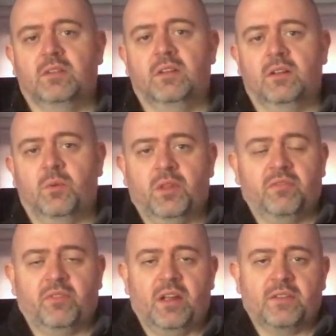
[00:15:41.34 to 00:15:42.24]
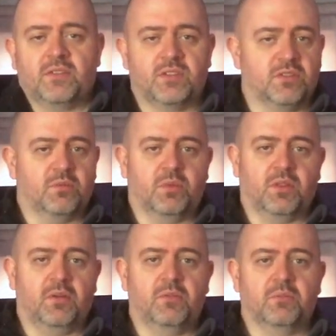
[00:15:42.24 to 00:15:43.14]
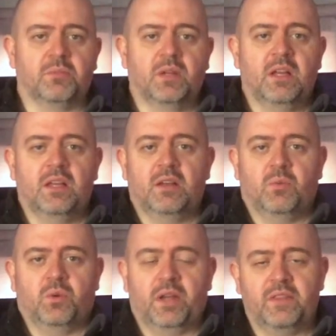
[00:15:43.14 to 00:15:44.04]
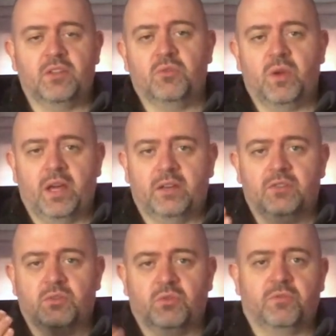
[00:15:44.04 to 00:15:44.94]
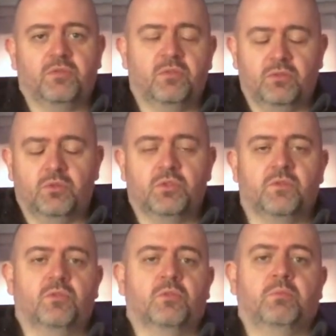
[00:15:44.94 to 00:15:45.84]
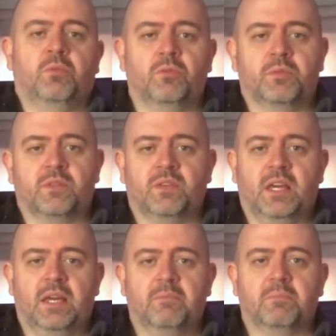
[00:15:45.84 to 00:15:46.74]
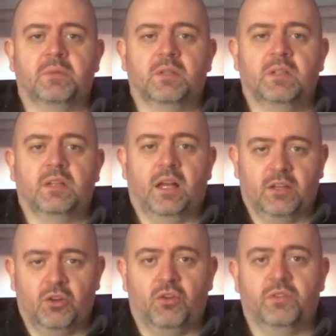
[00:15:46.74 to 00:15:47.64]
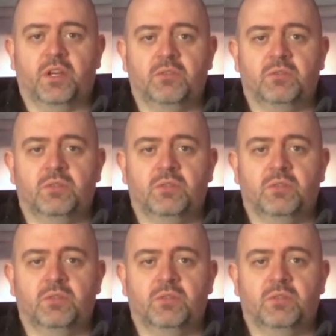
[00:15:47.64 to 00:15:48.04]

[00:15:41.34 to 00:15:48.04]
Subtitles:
with Francis or without him. We're in the new era as those four popes have came and gone now.